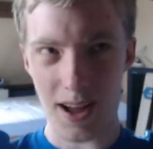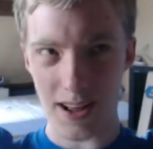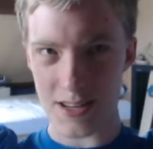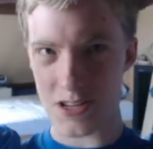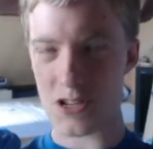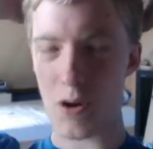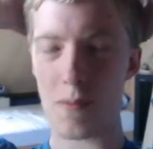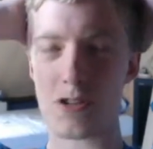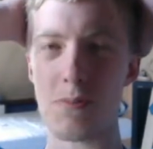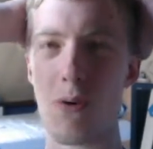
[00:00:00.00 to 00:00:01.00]
I had so
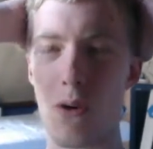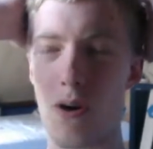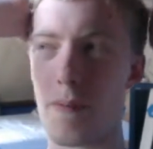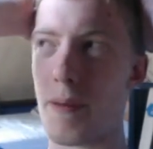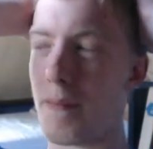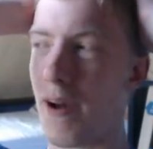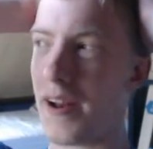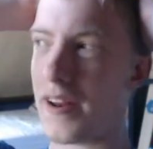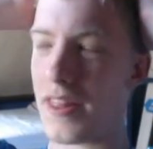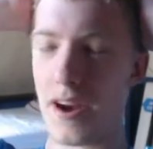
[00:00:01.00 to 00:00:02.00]
much more on my
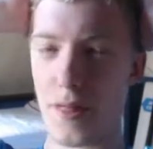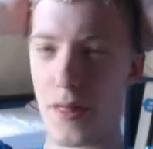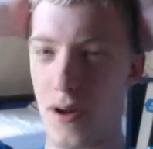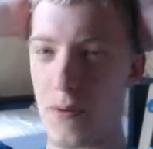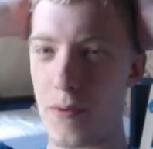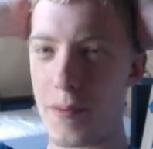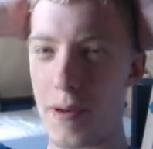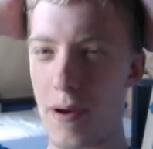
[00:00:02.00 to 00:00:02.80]
mind than I thought it would be.